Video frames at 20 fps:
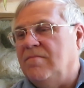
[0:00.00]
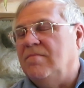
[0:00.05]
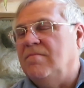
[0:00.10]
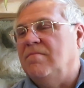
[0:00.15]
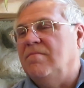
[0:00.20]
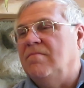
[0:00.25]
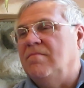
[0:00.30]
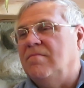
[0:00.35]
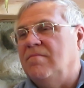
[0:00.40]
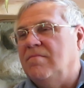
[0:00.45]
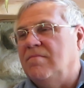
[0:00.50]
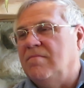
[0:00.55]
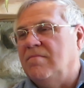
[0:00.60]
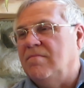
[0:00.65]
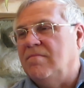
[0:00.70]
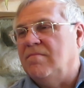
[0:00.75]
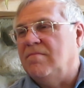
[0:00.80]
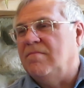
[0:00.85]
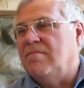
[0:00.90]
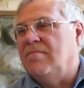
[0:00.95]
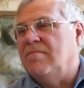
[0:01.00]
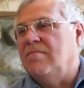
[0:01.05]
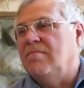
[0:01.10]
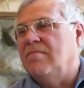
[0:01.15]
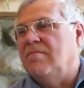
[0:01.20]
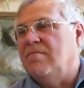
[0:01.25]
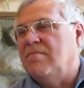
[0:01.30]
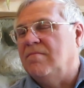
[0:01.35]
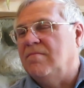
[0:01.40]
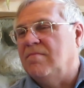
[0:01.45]

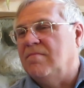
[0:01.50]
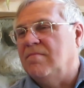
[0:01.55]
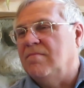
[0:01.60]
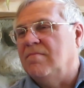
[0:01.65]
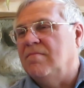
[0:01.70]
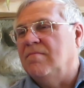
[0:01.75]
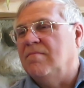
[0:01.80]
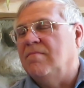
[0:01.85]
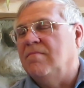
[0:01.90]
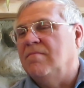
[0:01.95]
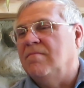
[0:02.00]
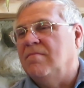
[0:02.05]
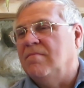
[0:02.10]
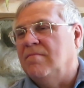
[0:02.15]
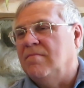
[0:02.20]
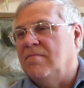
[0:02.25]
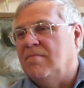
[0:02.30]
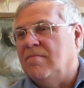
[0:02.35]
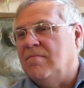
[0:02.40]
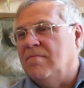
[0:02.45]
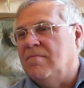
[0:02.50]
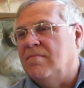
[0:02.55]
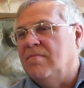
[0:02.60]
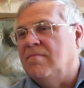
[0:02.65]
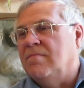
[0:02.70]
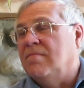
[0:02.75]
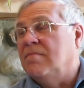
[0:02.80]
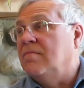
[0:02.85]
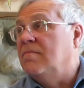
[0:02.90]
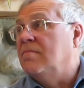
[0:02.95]

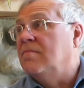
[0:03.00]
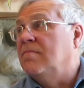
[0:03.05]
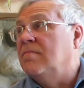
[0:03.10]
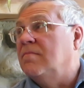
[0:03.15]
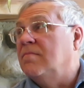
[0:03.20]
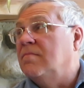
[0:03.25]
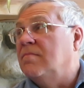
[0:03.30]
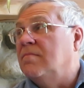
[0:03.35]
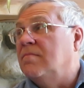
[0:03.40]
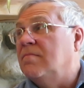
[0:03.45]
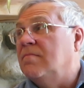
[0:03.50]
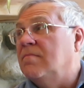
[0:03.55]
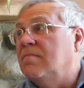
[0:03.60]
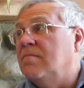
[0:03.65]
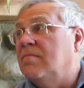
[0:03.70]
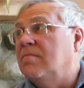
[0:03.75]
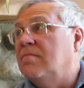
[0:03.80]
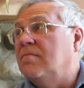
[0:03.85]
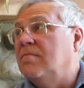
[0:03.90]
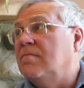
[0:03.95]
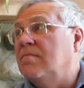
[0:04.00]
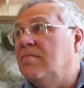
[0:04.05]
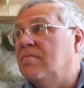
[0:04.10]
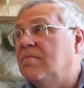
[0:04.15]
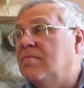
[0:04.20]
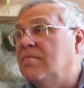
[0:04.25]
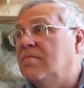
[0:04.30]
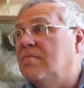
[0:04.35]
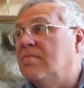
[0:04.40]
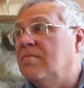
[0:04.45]

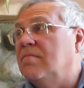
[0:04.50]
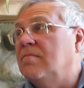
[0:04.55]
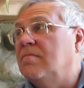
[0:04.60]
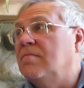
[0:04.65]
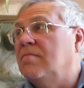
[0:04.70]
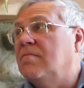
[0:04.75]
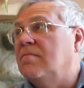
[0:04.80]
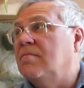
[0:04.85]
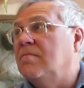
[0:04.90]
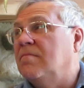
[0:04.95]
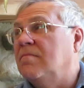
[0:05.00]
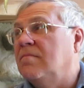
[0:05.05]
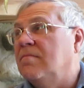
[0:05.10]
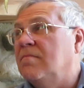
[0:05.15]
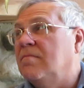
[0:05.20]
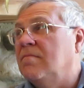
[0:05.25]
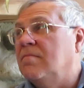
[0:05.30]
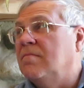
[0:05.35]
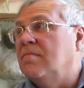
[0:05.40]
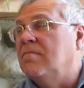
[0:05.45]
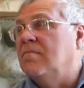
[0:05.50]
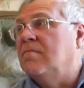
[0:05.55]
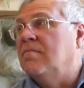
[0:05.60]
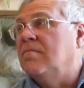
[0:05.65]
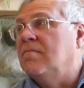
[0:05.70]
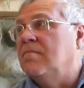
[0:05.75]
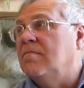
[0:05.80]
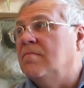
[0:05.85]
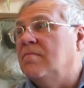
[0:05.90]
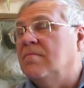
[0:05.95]
(not speaking)